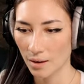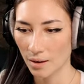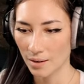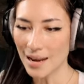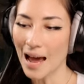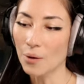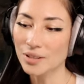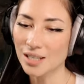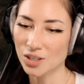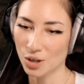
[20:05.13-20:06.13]
Now it's
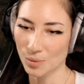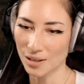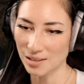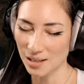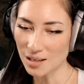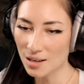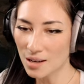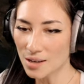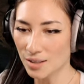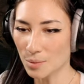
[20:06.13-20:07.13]
teaching me, see?
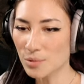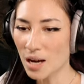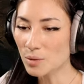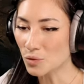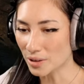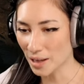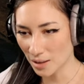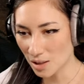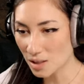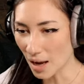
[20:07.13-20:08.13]
Sometimes
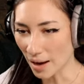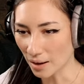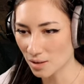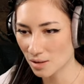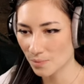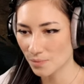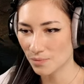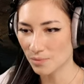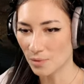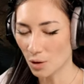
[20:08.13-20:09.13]
relentless attacks
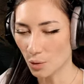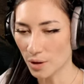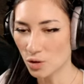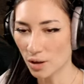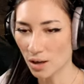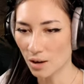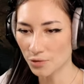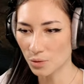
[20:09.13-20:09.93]
Oh, is not enough.